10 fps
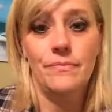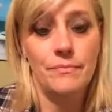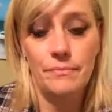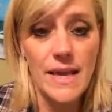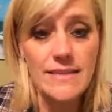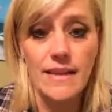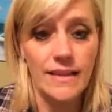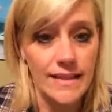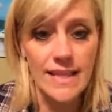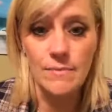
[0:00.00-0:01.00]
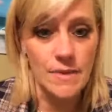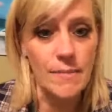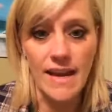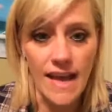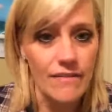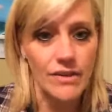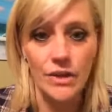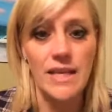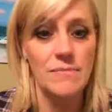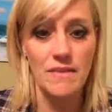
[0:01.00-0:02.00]
basically keep them out of heaven or
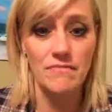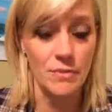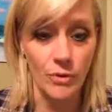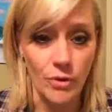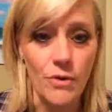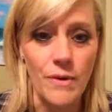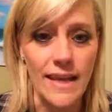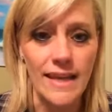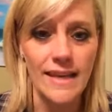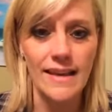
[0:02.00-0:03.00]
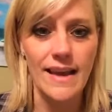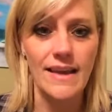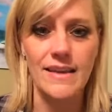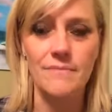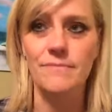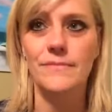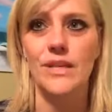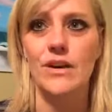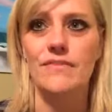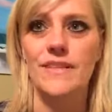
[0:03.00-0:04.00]
keep them from growing.
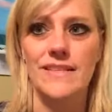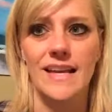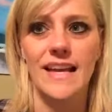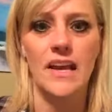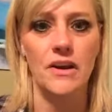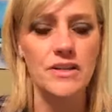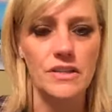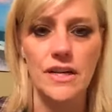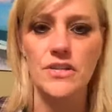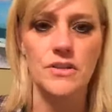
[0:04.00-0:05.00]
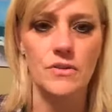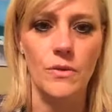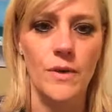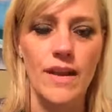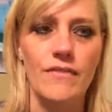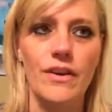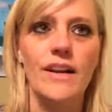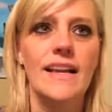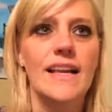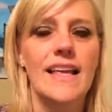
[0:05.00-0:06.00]
If it's like a character issue or whatever,
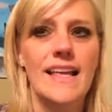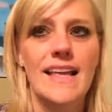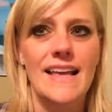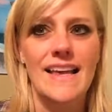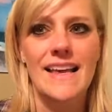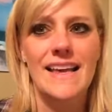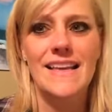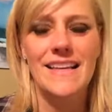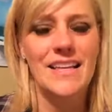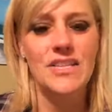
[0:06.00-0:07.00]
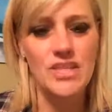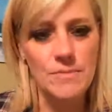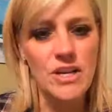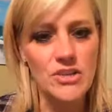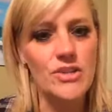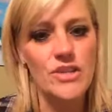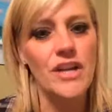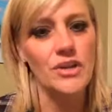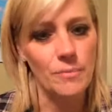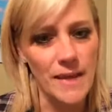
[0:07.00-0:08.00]
just make sure it's not
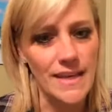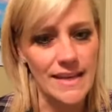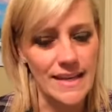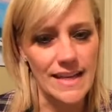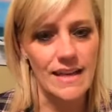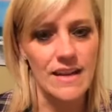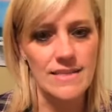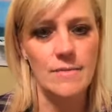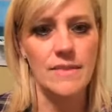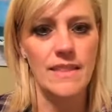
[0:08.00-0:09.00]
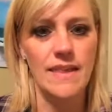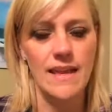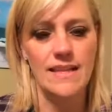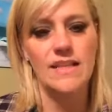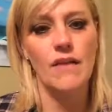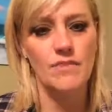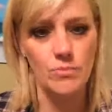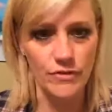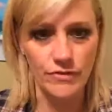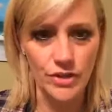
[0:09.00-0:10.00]
your opinion and not something that is
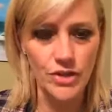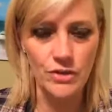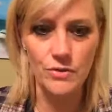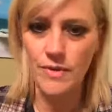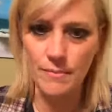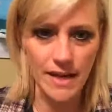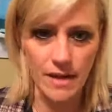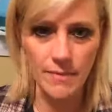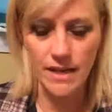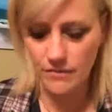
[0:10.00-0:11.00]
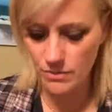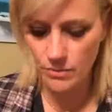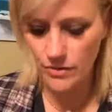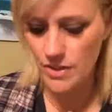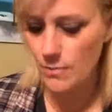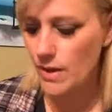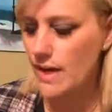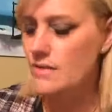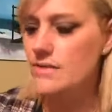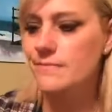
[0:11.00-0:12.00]
comfortable for you that may not be comfortable for someone
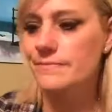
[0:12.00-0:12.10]
else.